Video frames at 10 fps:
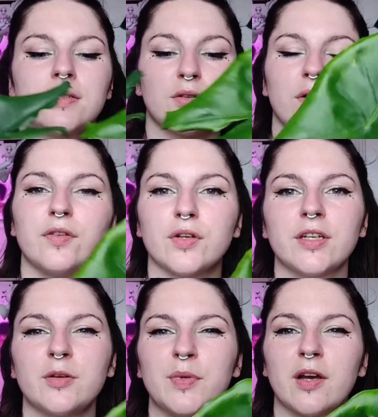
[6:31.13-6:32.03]
So I've
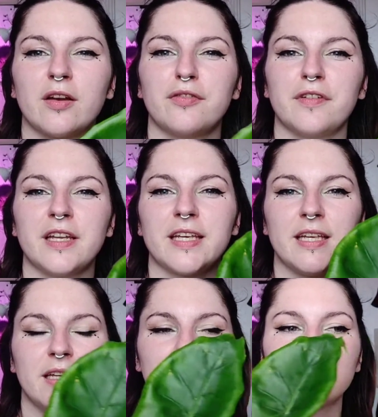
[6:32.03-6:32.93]
heard it can be kind of
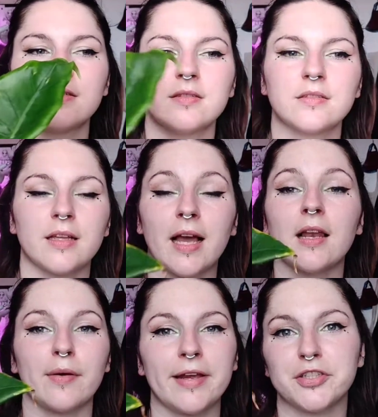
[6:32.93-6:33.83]
finicky, like
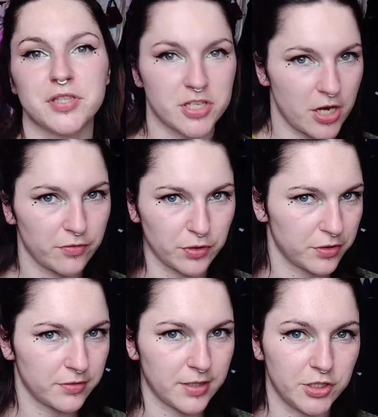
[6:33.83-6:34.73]
alocasians
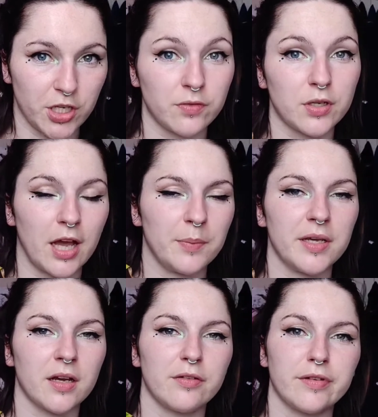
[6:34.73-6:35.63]
in general can
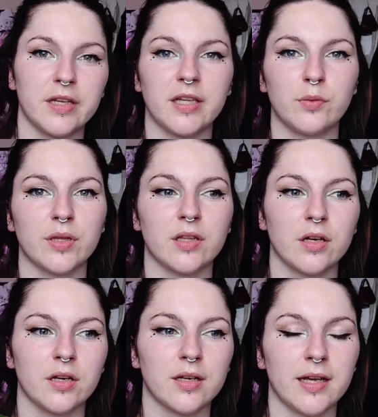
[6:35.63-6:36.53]
be kind of finicky with
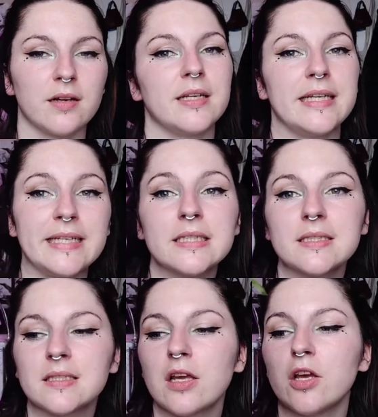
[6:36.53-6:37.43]
their care
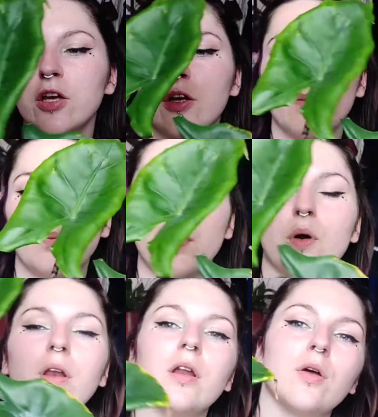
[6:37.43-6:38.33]
needs,
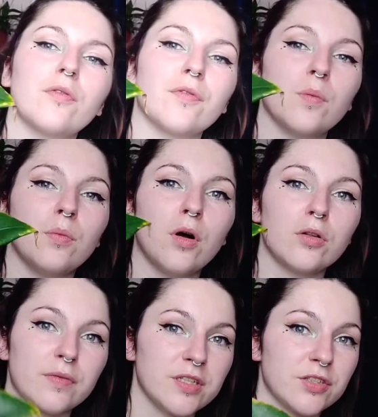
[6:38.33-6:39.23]
but from
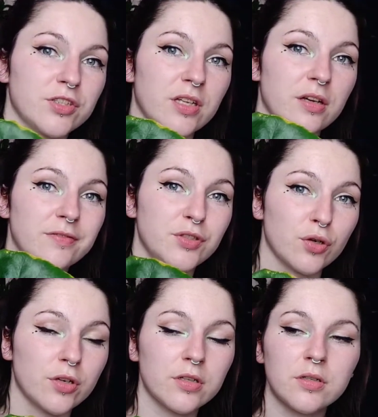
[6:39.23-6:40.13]
all the research that I've
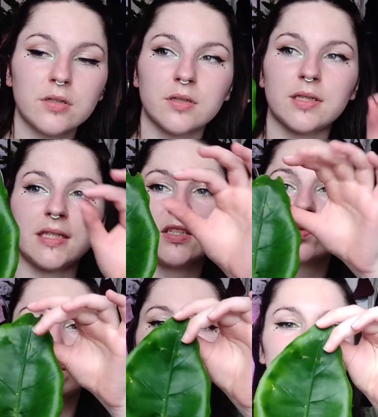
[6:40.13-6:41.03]
done,
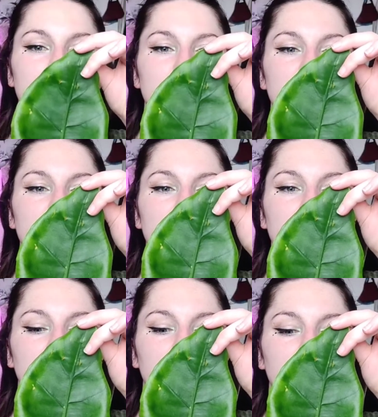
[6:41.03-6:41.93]
these
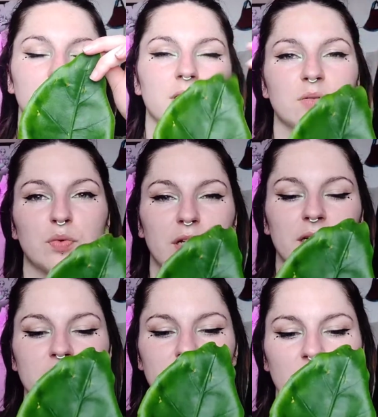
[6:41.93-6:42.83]
ones, the
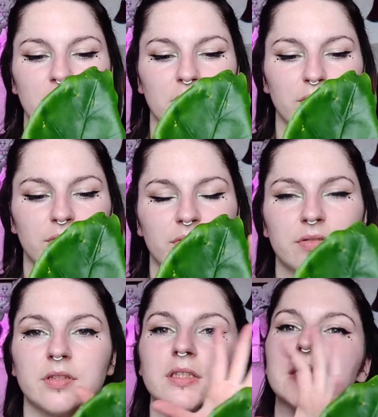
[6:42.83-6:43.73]
zebrinas, kind of